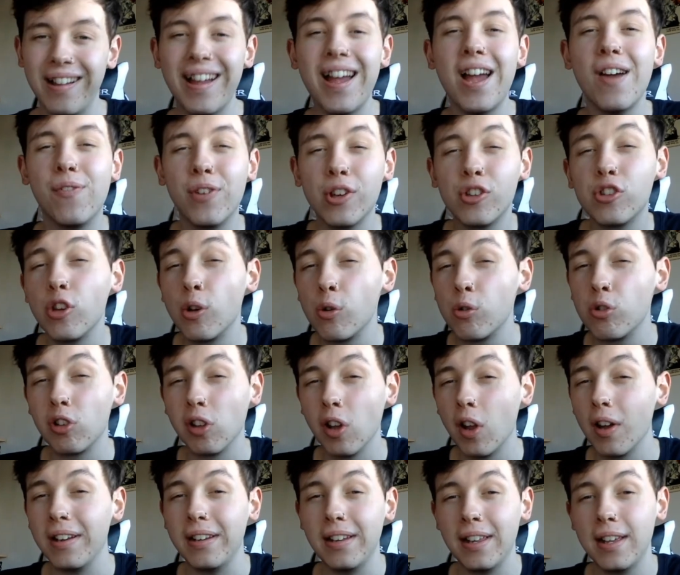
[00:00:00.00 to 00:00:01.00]
ever so
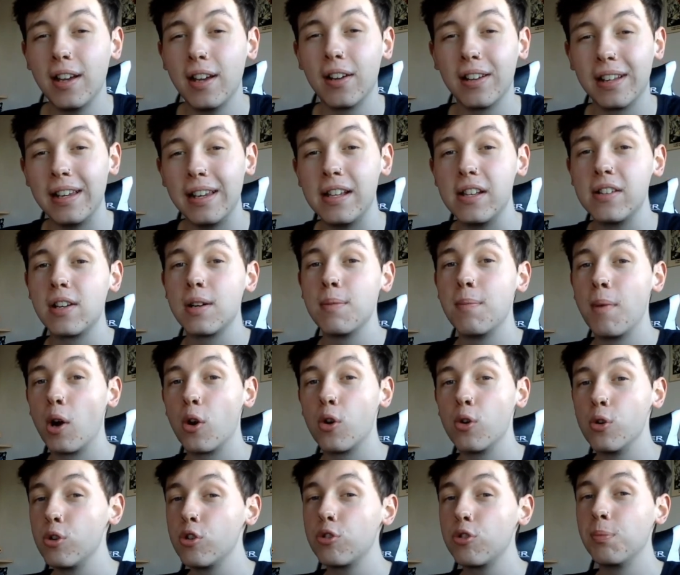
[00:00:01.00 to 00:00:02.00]
slightly I'd lean
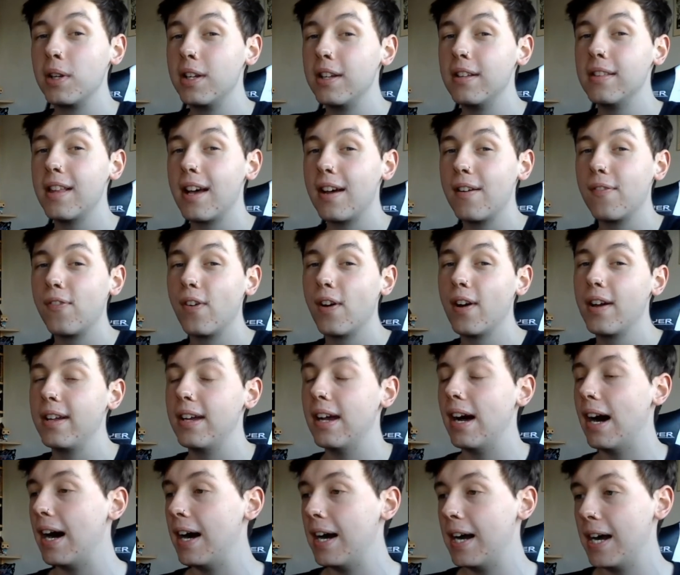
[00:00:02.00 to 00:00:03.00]
Kamaru Usman in that
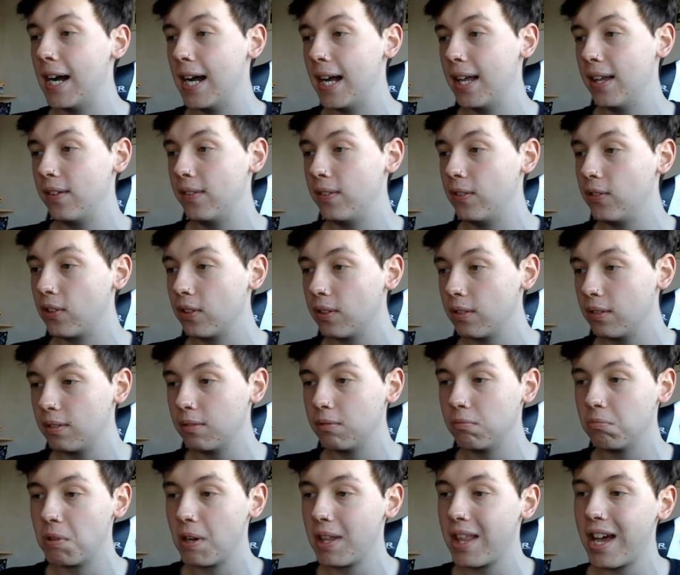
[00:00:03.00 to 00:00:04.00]
fight. And
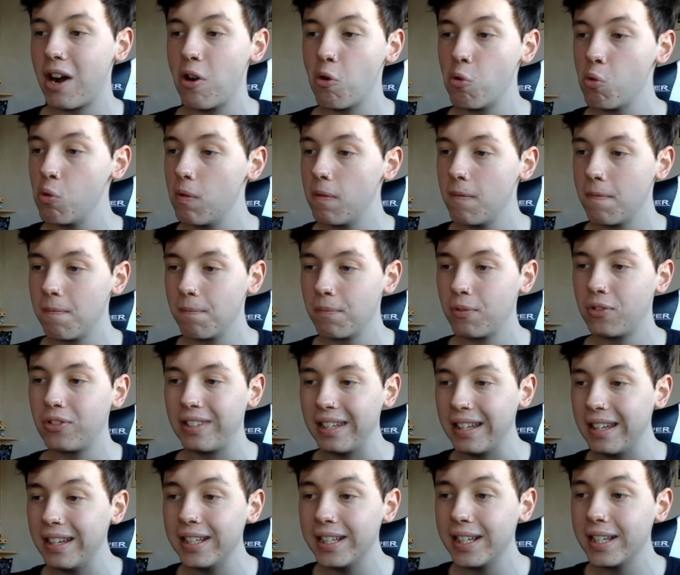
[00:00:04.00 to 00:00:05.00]
without
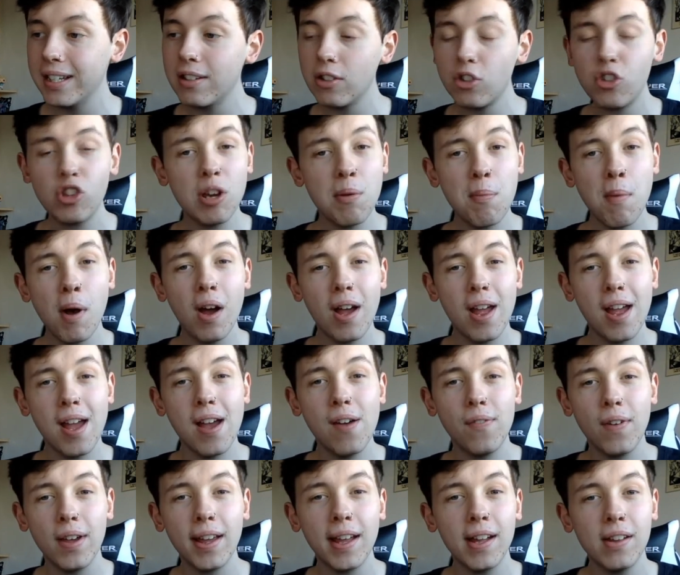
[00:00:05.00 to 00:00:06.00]
seeing
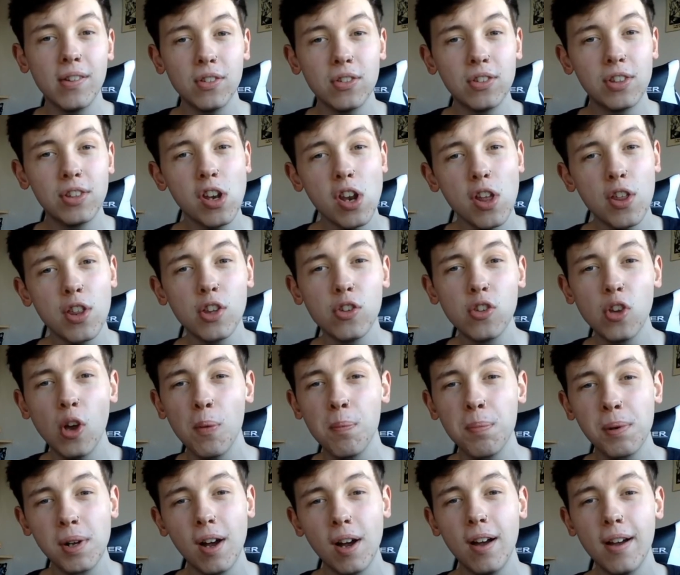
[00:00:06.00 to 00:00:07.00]
Chimaev against another
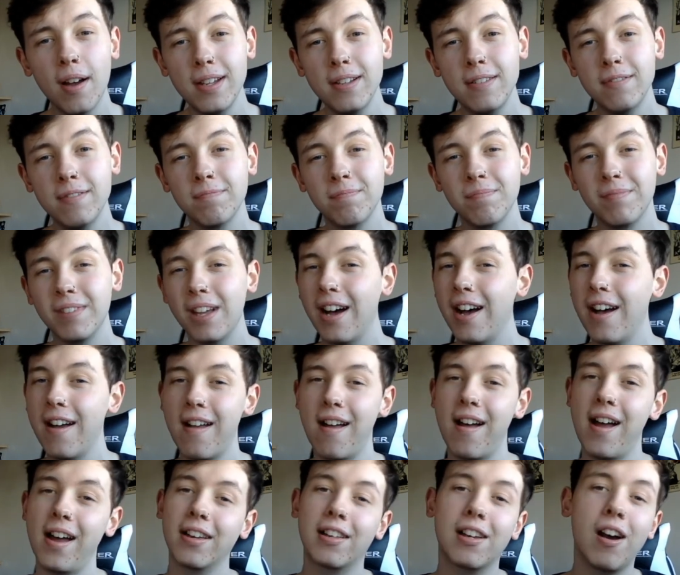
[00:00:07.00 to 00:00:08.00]
top guy,
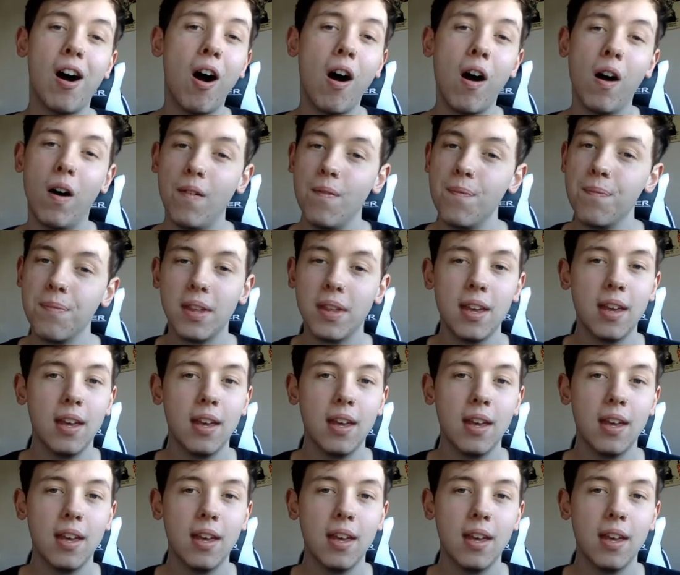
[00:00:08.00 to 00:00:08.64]
I can't